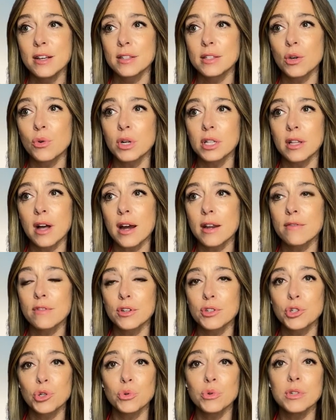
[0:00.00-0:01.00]
so a lot of the
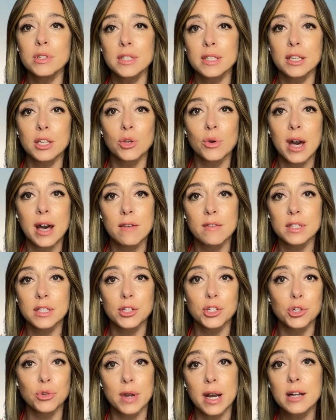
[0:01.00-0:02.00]
tools that you have as a
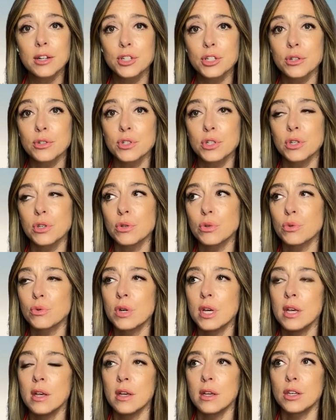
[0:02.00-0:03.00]
director to,
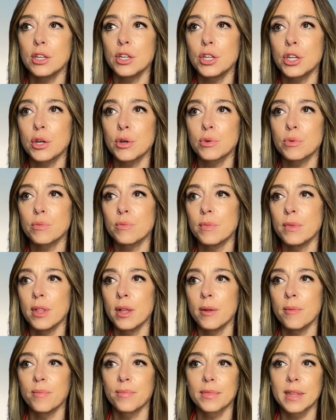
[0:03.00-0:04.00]
you know,
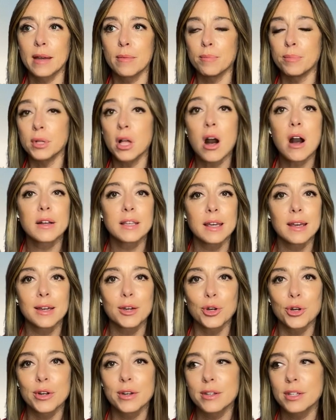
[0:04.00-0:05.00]
blocking
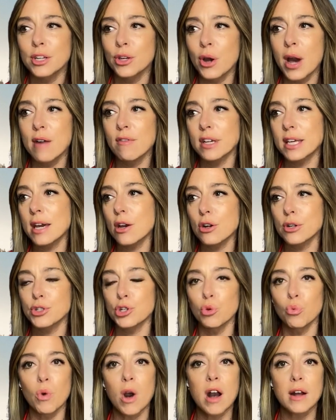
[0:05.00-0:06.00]
or you know have a character
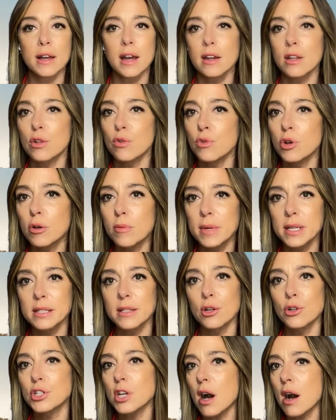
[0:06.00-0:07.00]
walk out of the room as
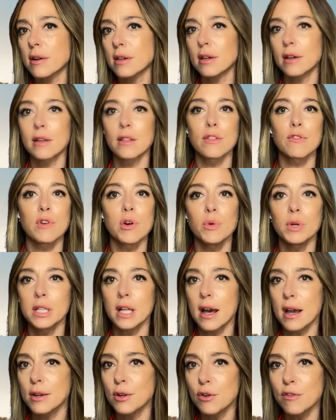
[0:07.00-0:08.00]
they're talking and throw a
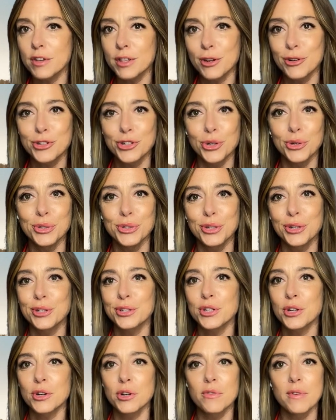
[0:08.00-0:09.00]
line over their shoulder or
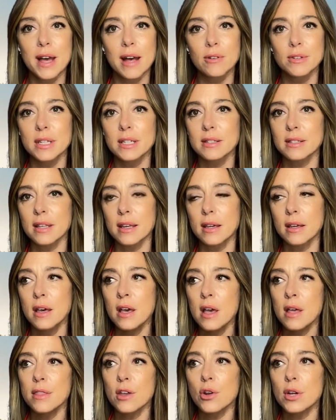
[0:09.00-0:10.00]
turn around it's like
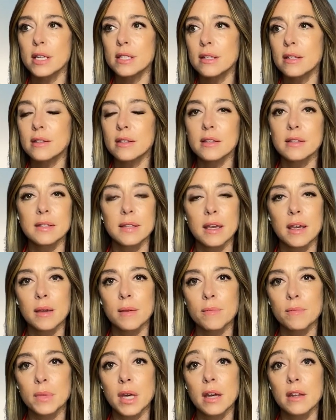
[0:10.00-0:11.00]
there isn't the
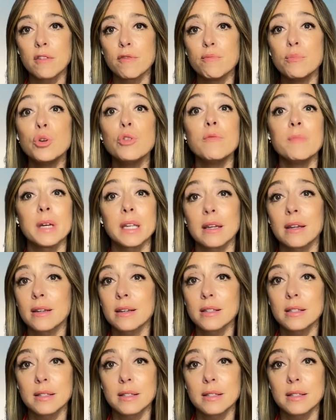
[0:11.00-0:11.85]
same kind of movement in a